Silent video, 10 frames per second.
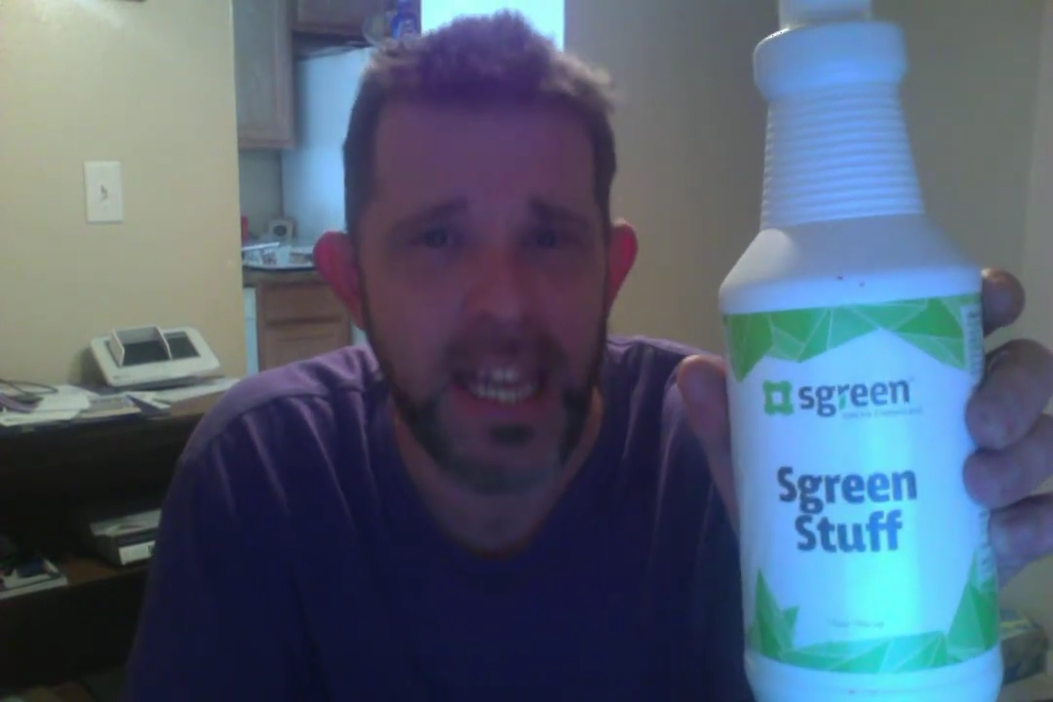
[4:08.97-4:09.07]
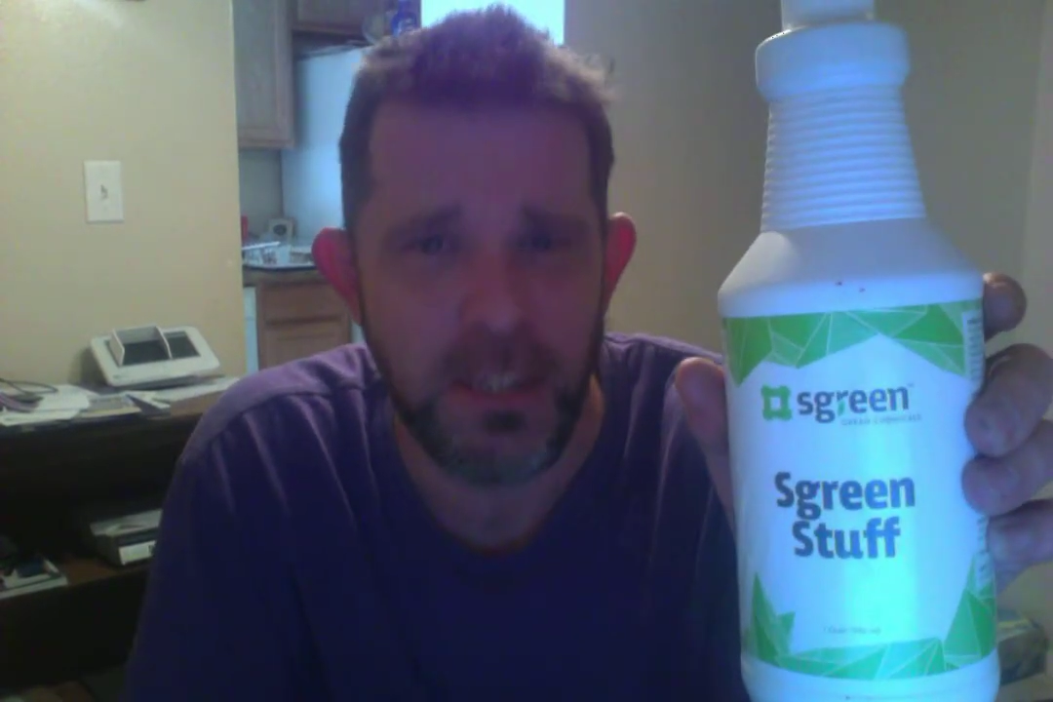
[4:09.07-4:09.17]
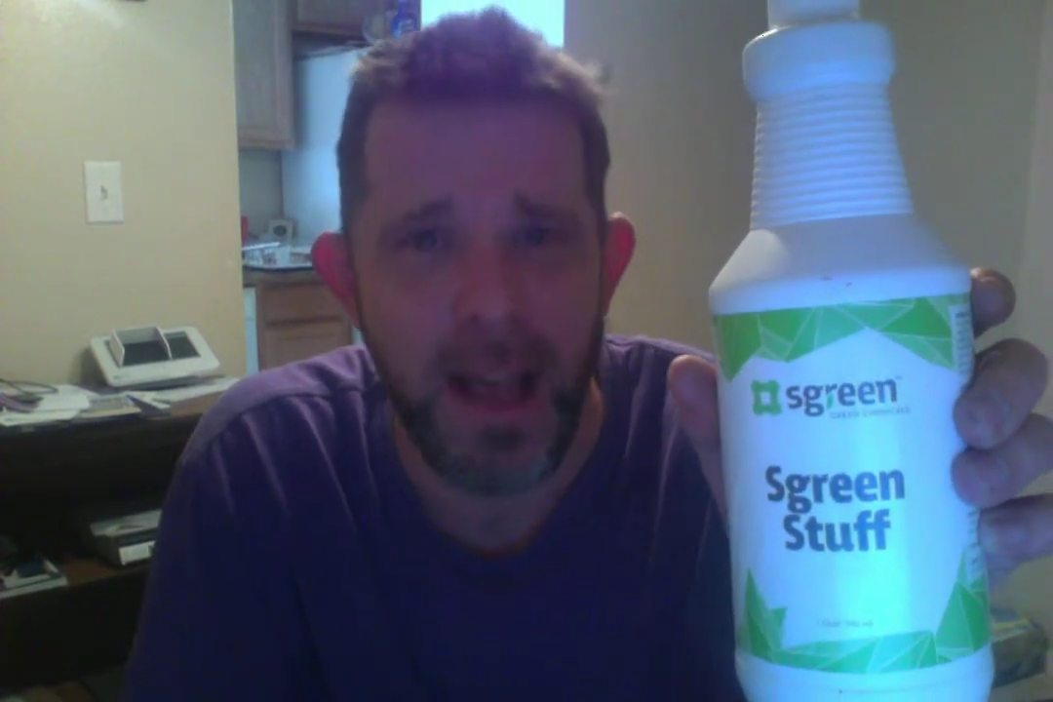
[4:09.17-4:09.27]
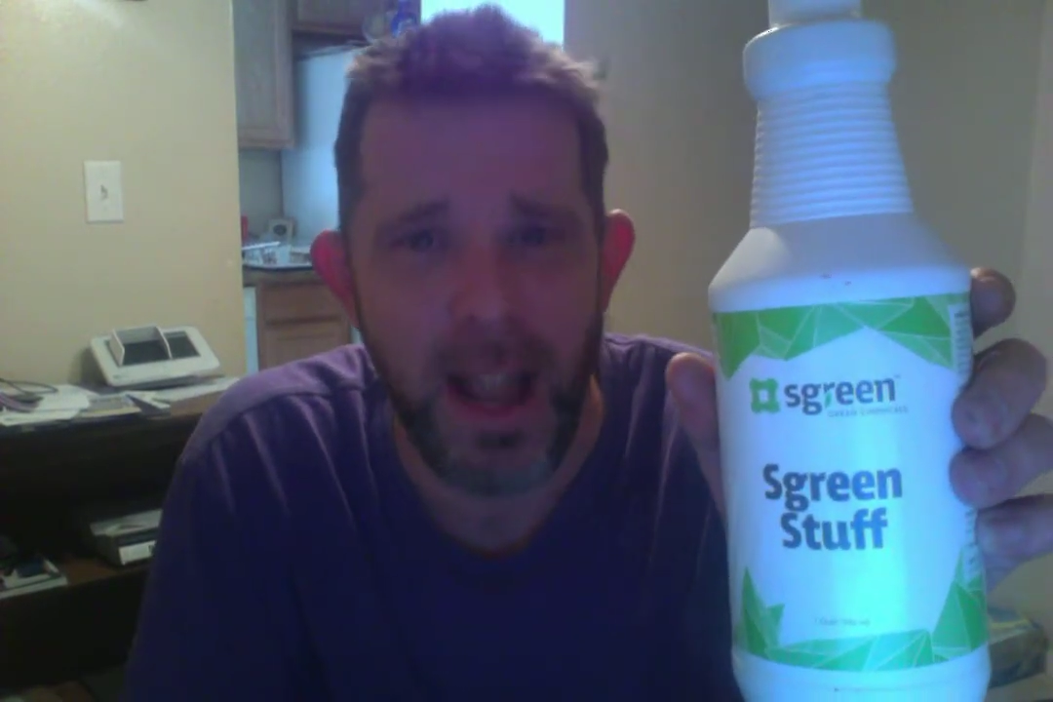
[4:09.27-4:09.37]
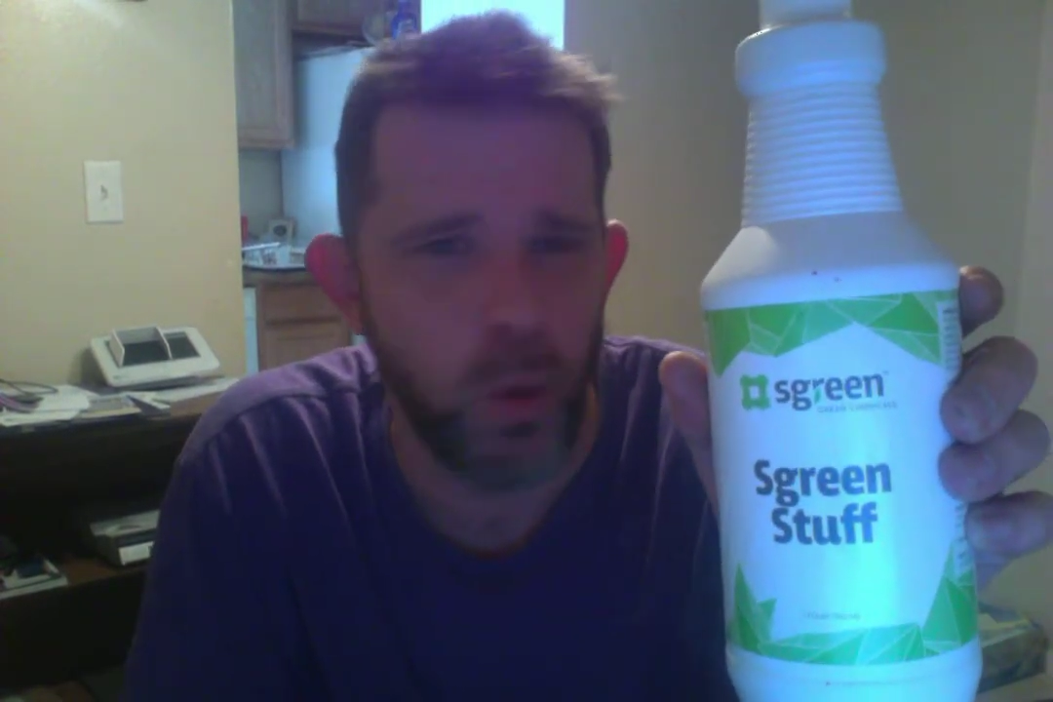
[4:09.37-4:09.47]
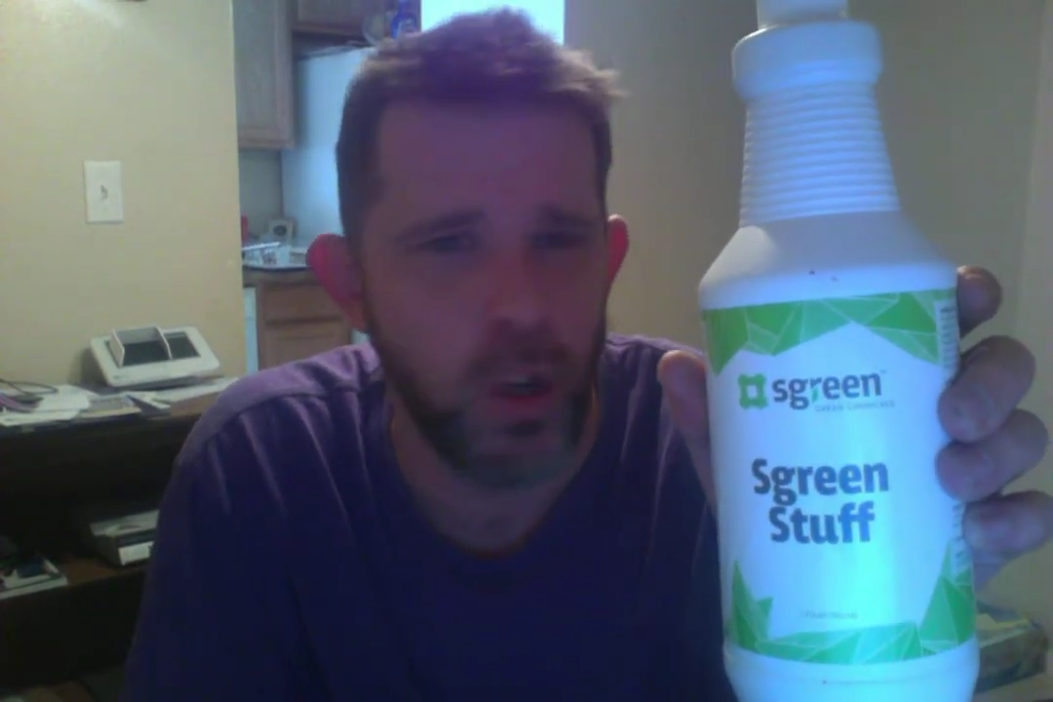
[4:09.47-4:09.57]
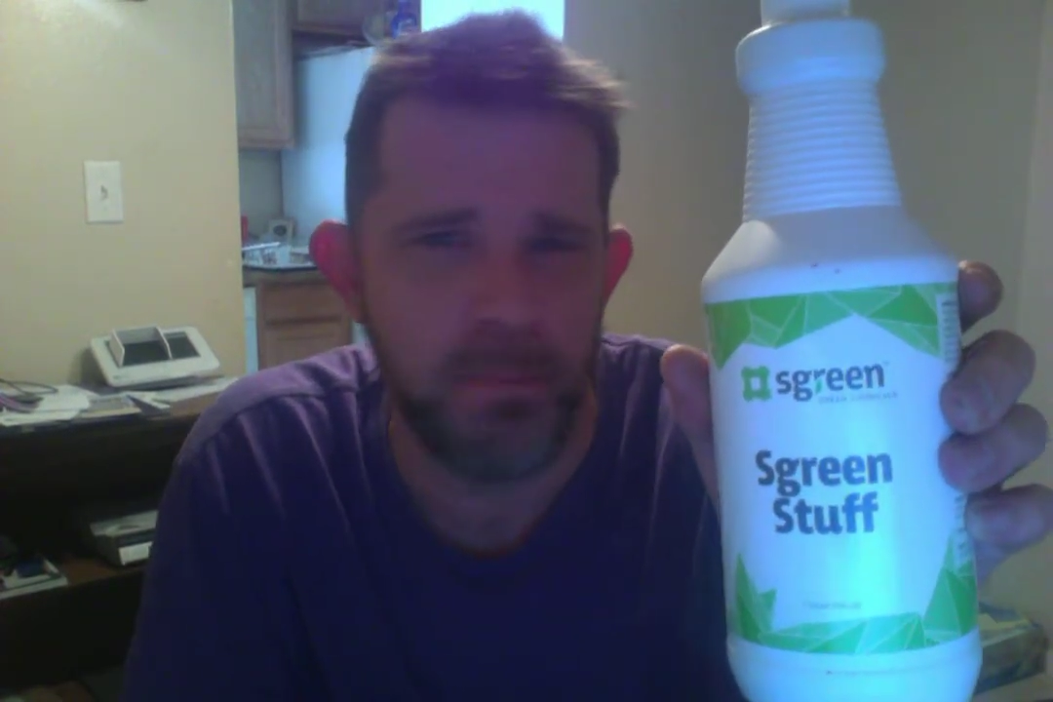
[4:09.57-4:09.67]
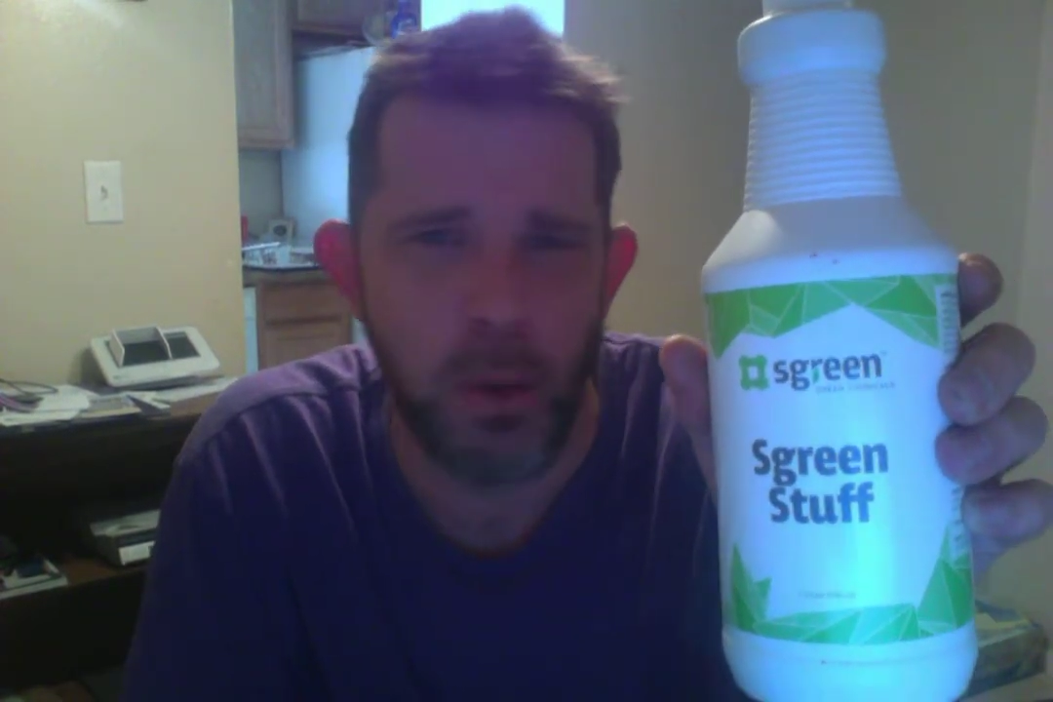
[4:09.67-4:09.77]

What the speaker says: is backwards,